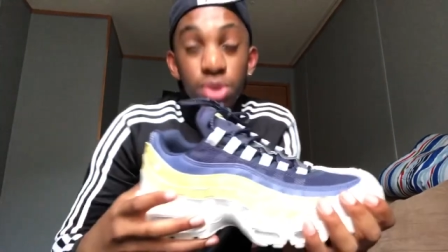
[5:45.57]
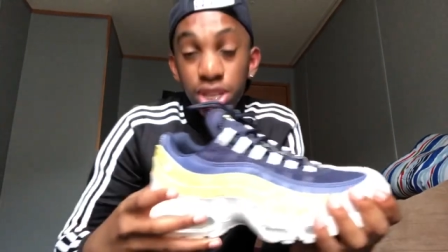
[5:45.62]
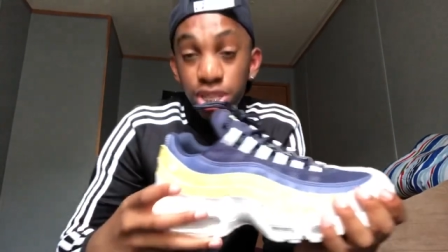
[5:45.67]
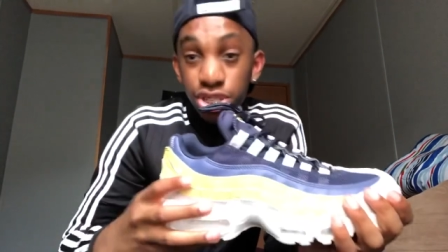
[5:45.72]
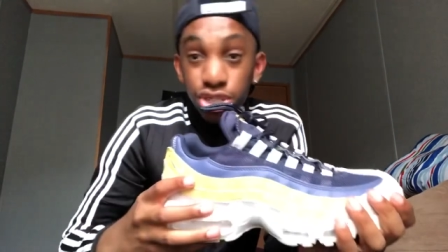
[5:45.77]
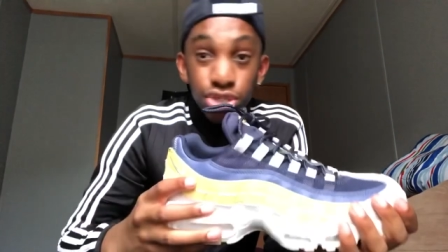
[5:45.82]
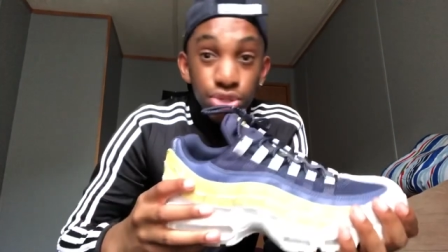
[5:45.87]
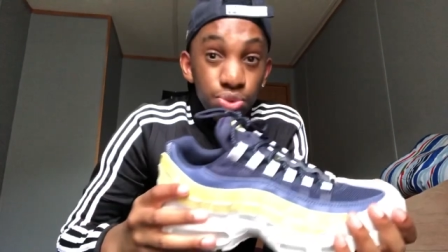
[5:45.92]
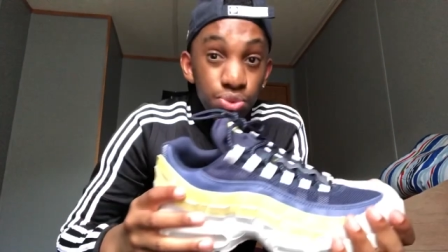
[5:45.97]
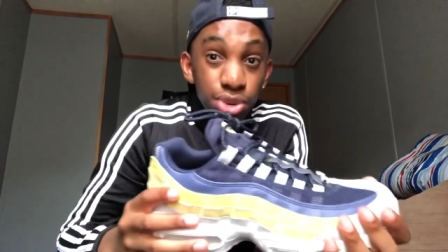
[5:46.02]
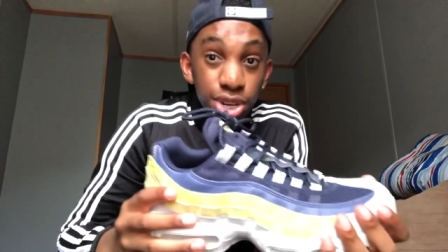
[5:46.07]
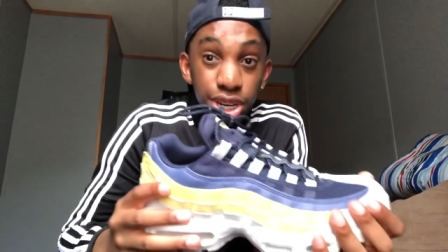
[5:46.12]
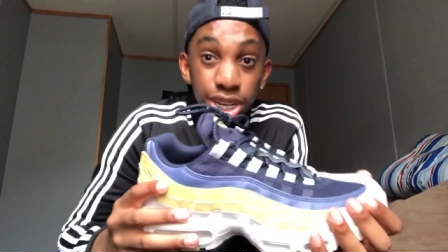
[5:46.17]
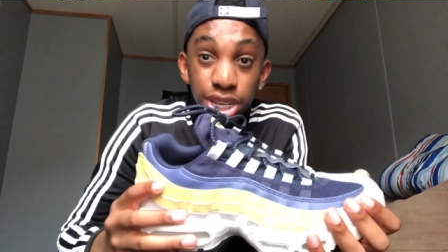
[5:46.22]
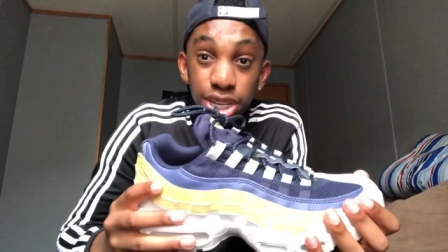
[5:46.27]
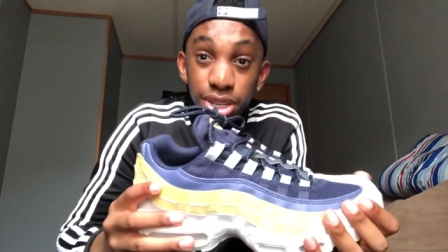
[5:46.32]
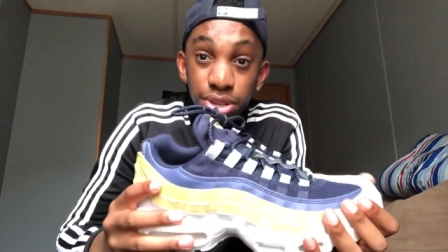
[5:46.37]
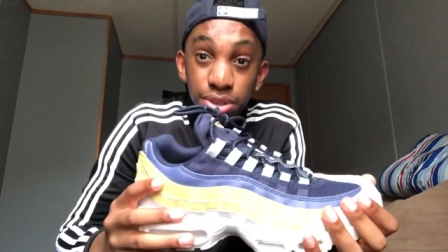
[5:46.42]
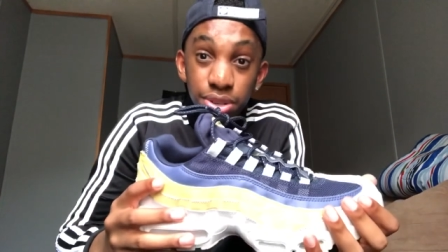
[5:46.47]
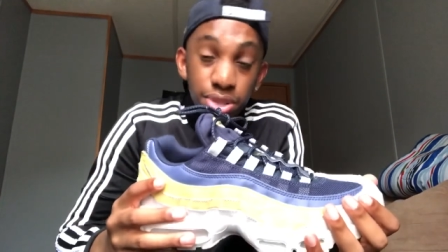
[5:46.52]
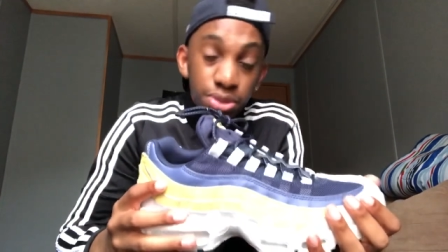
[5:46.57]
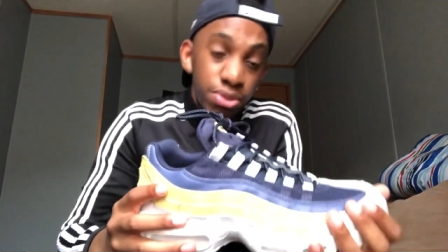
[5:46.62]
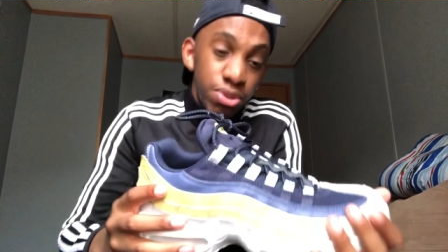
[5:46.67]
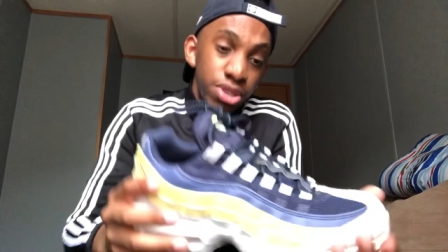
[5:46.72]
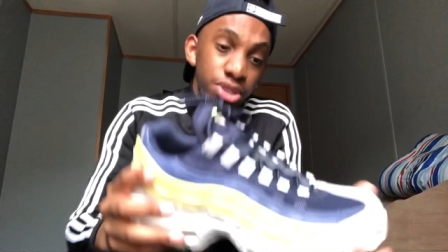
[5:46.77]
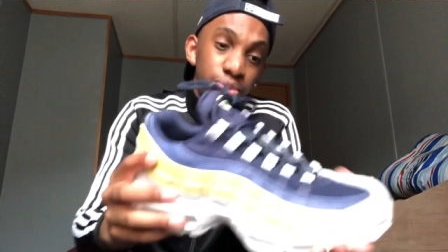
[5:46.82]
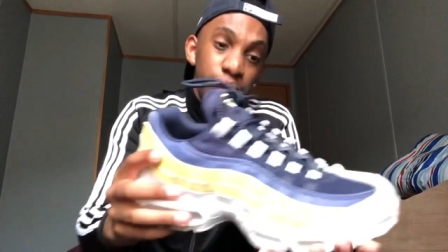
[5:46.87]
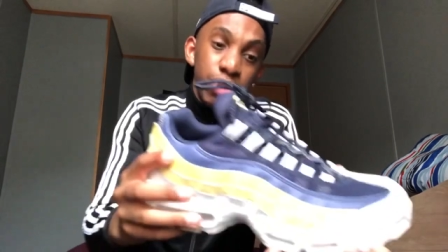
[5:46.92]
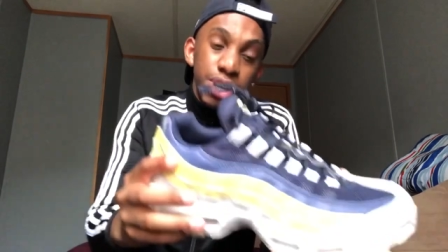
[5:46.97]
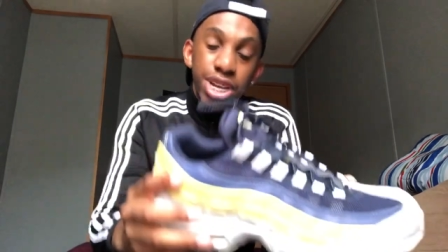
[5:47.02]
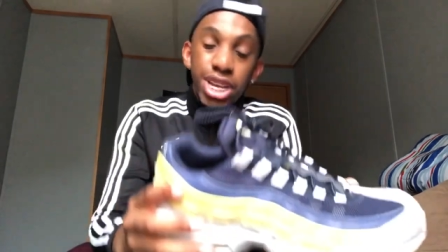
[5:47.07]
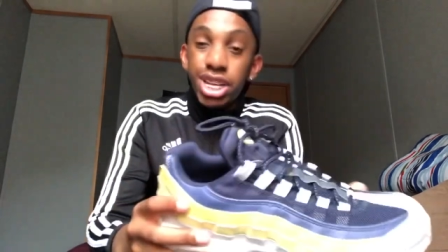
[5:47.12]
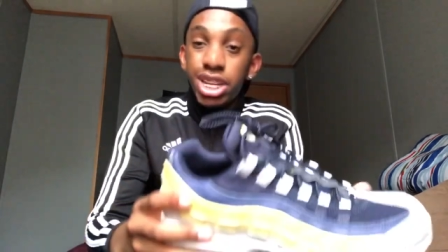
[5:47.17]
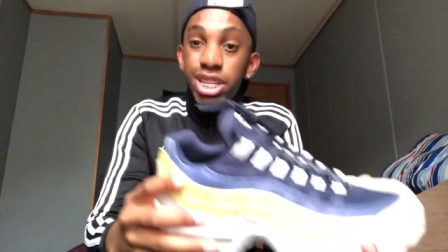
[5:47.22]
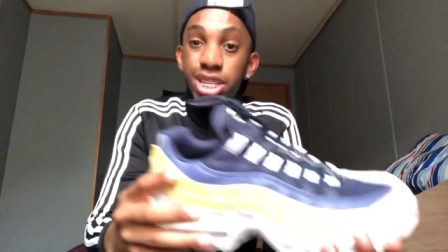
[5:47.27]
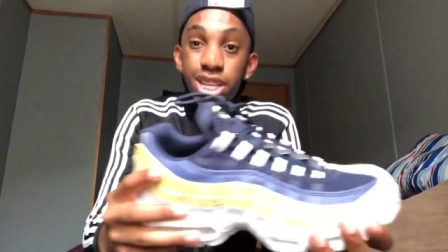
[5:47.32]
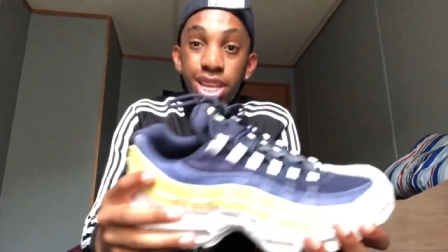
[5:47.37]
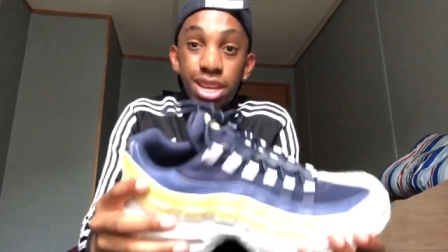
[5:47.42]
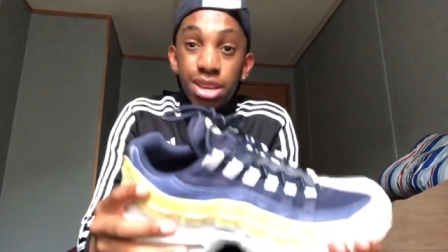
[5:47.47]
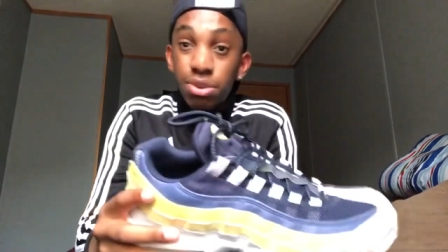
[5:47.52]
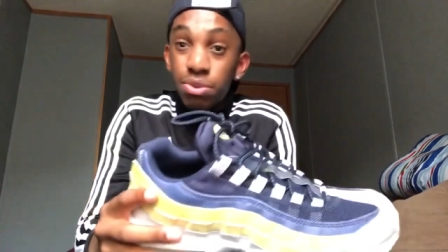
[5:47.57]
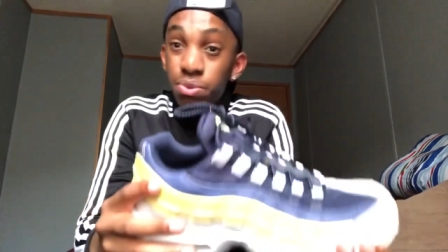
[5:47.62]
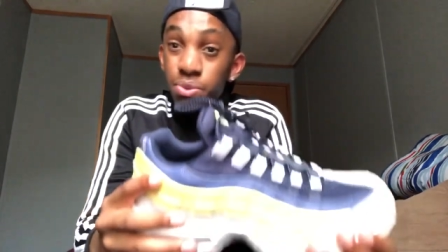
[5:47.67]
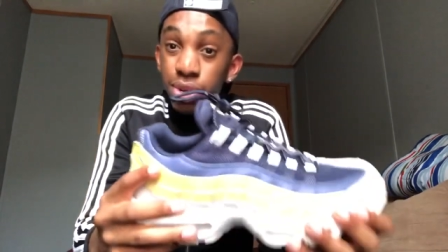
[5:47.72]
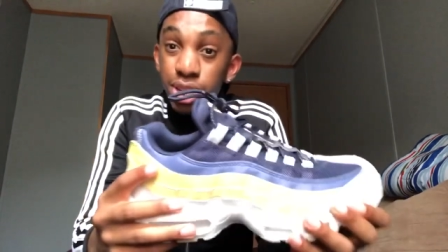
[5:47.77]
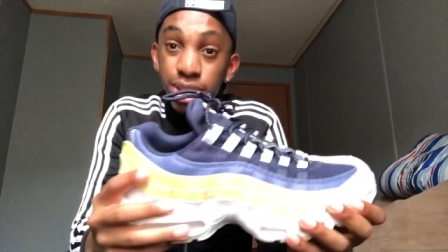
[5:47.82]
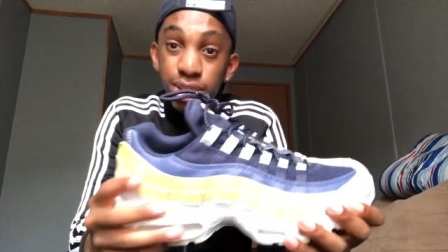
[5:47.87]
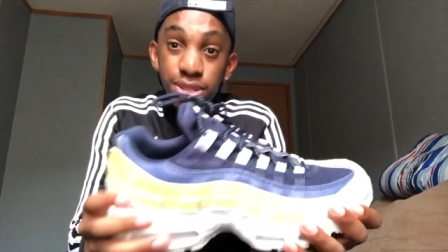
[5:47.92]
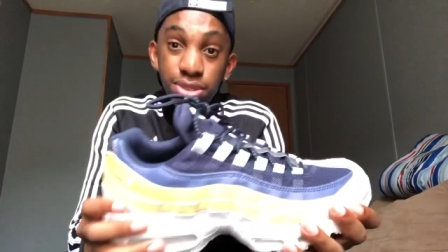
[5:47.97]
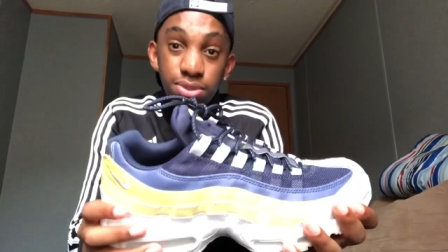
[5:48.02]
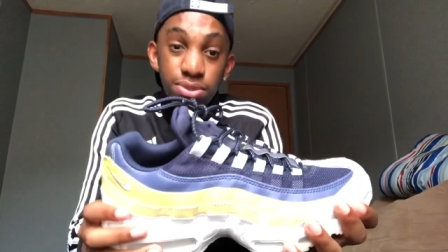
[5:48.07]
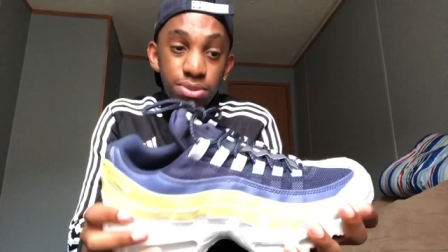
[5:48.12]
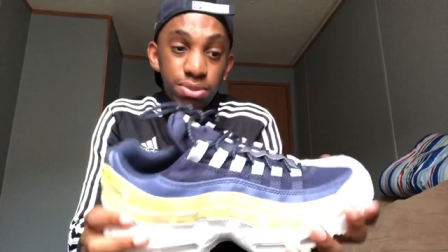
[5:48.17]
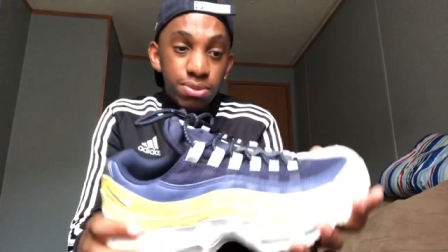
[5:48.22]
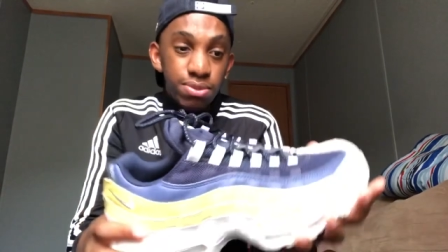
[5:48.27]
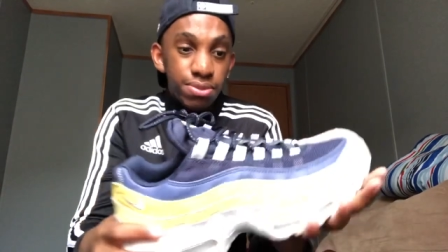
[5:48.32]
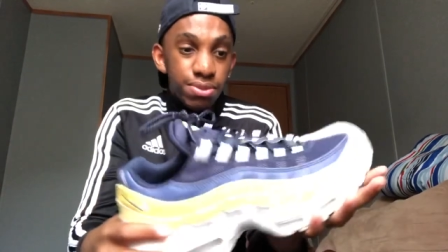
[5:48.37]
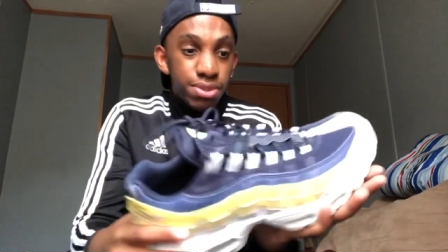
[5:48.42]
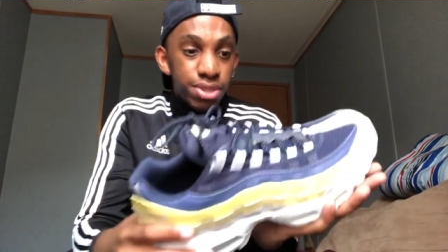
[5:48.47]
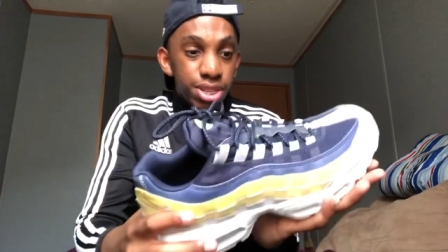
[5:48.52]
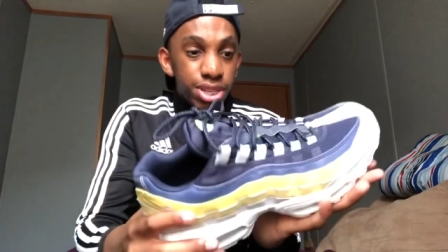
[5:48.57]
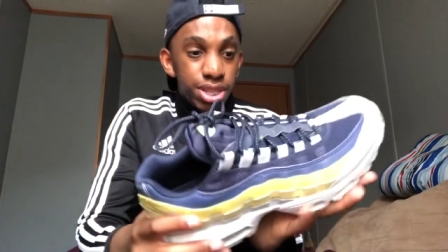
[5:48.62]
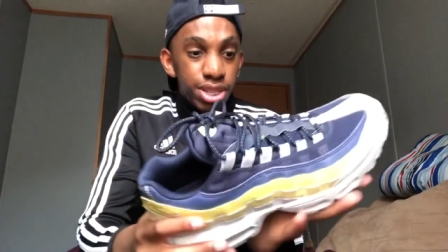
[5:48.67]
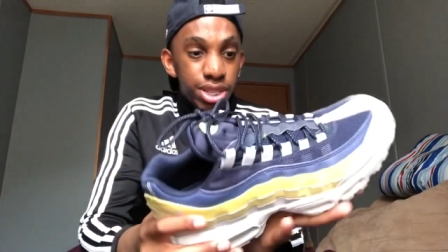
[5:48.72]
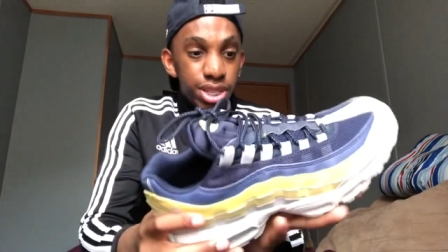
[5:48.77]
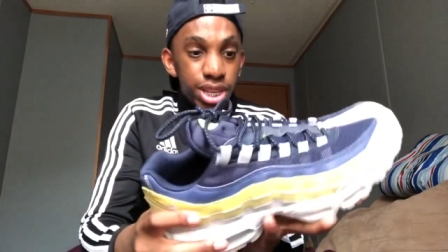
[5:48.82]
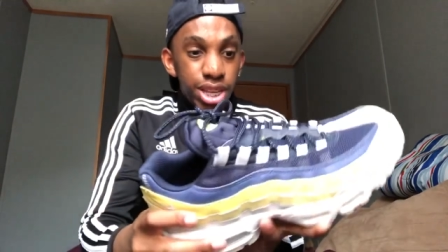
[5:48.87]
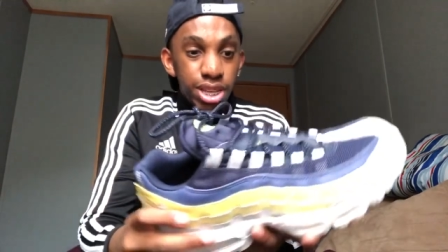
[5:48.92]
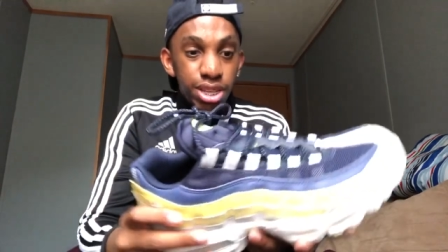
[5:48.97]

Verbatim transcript: I could just wear any, wear anything with, dude.